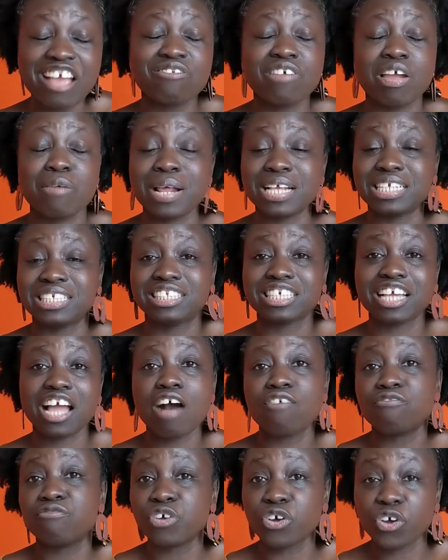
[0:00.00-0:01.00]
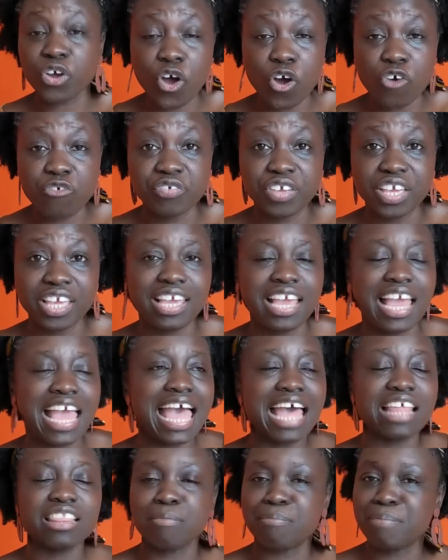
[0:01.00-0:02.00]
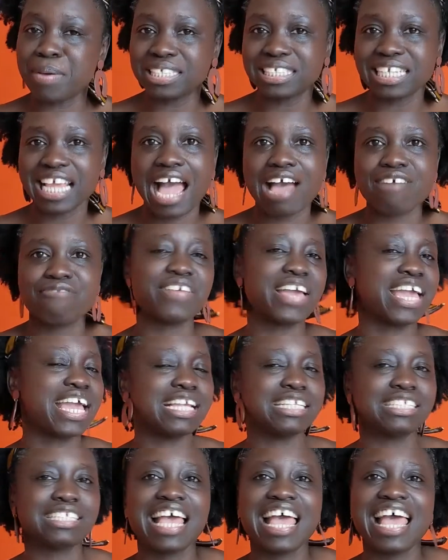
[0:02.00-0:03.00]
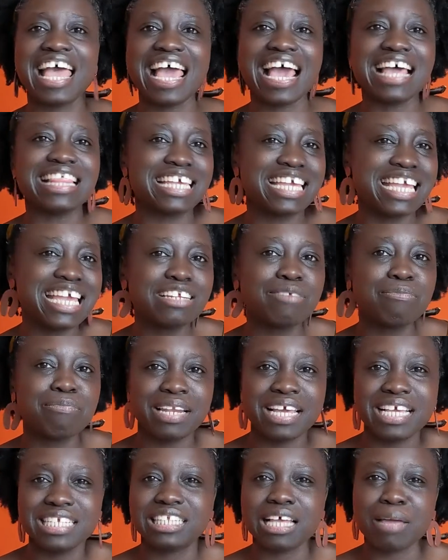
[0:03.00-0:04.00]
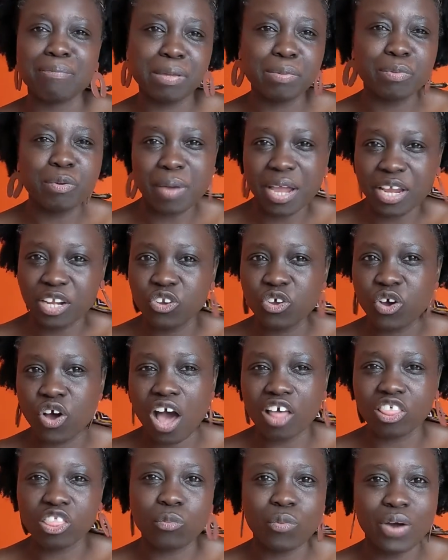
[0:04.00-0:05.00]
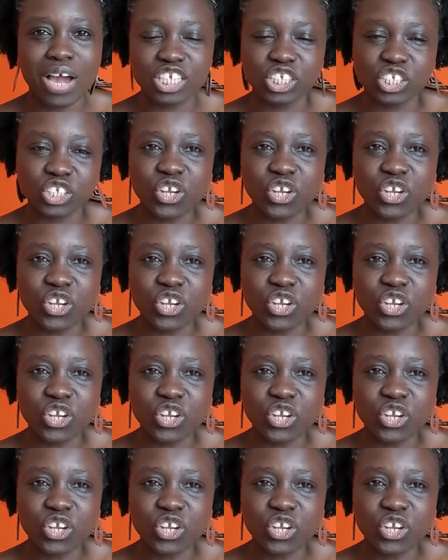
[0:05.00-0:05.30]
great places to come for a coffee, and the best cafes, and the hidden places that people may not otherwise